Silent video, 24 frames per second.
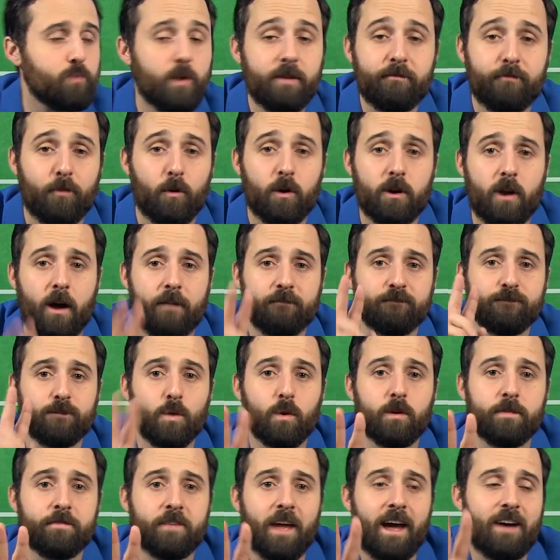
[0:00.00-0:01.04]
went for it on
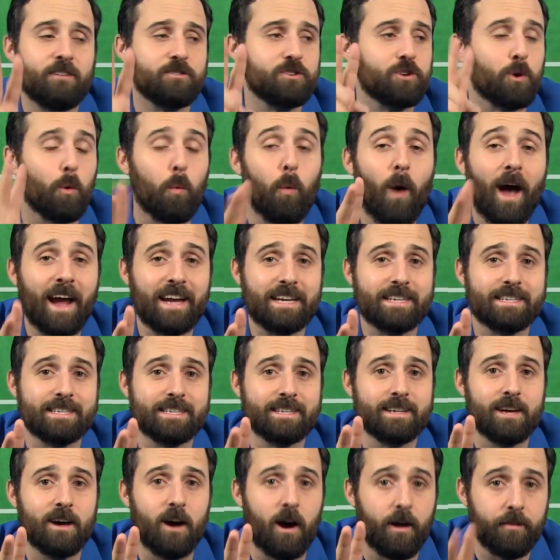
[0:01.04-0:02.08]
fourth down
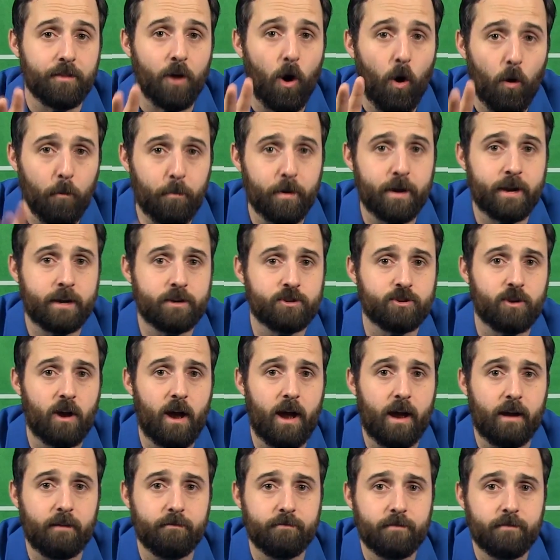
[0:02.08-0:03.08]
twice on the opening drive.